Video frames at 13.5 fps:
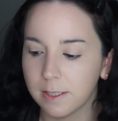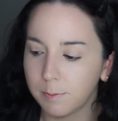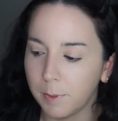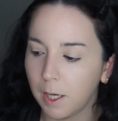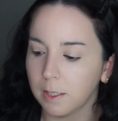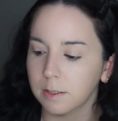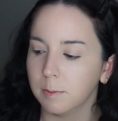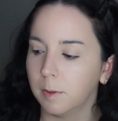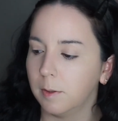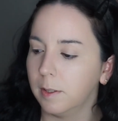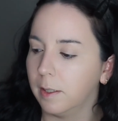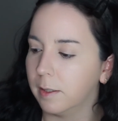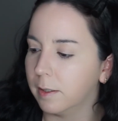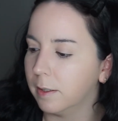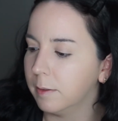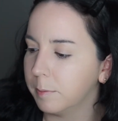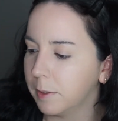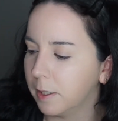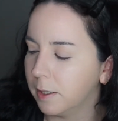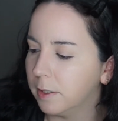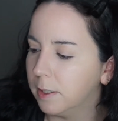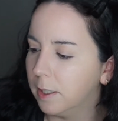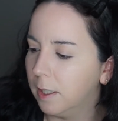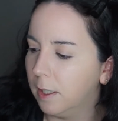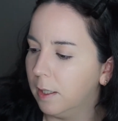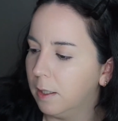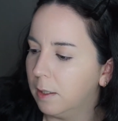as possible here,
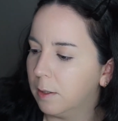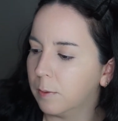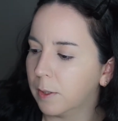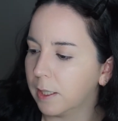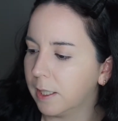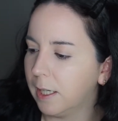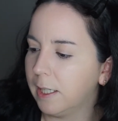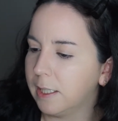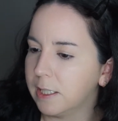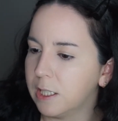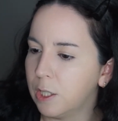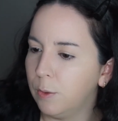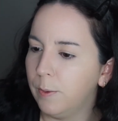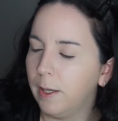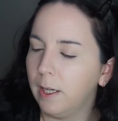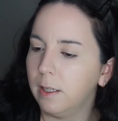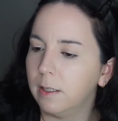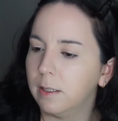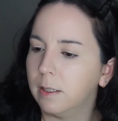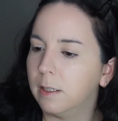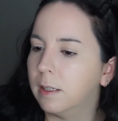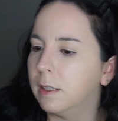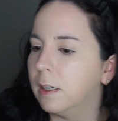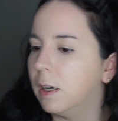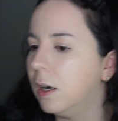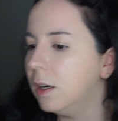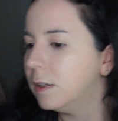but we're getting to it.
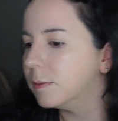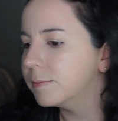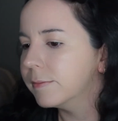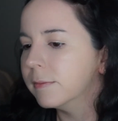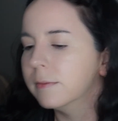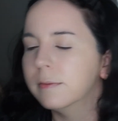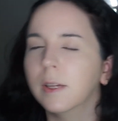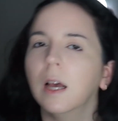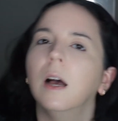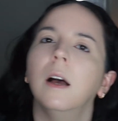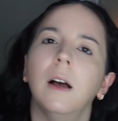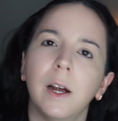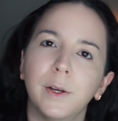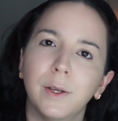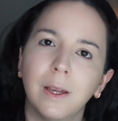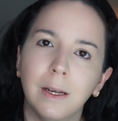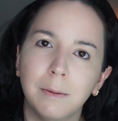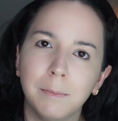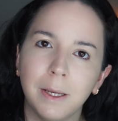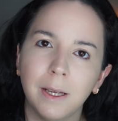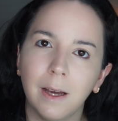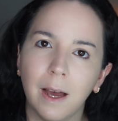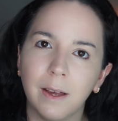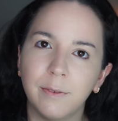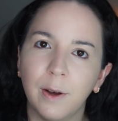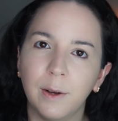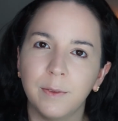Oh, are you kidding me?
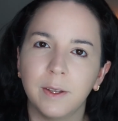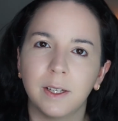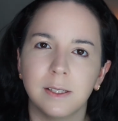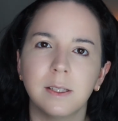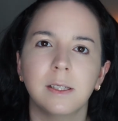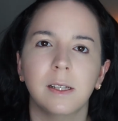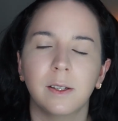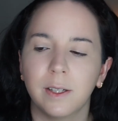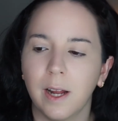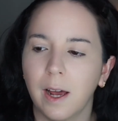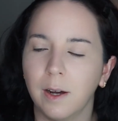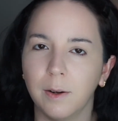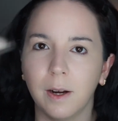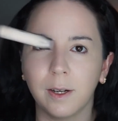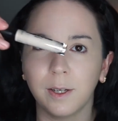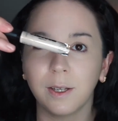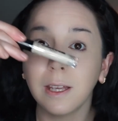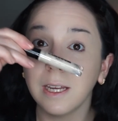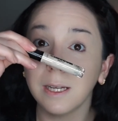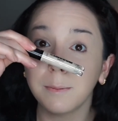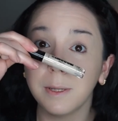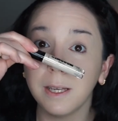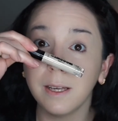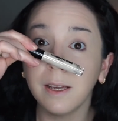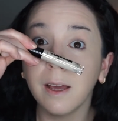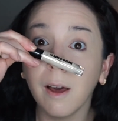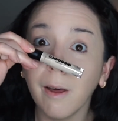I found the concealer now. Are you kidding
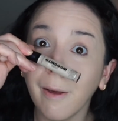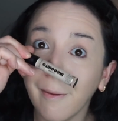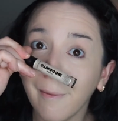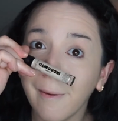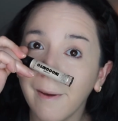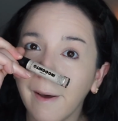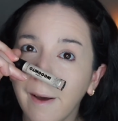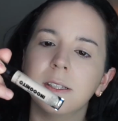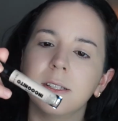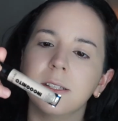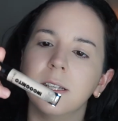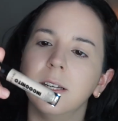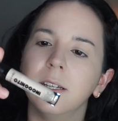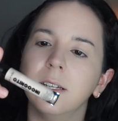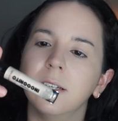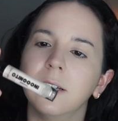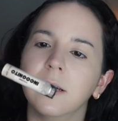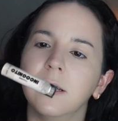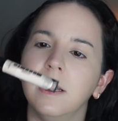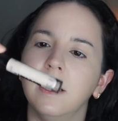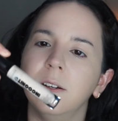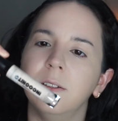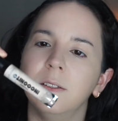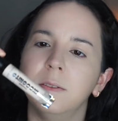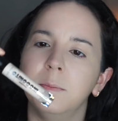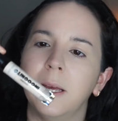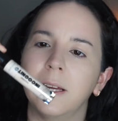me? This is the
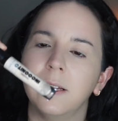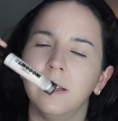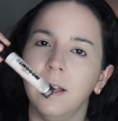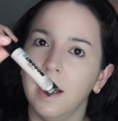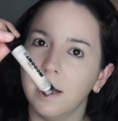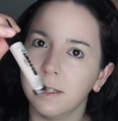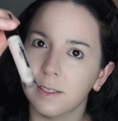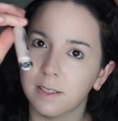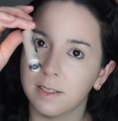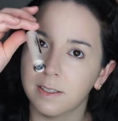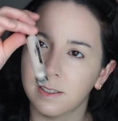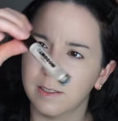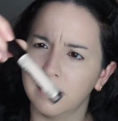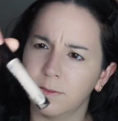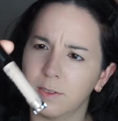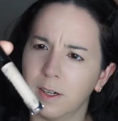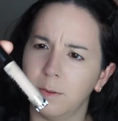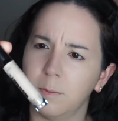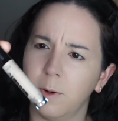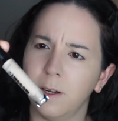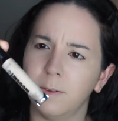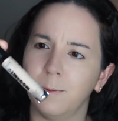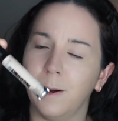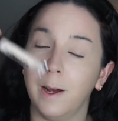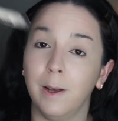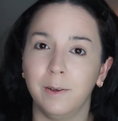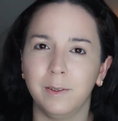Incognito Mega Last from Wet n
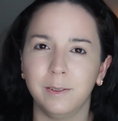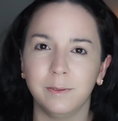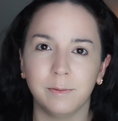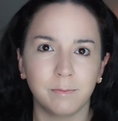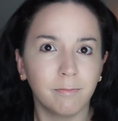Wild.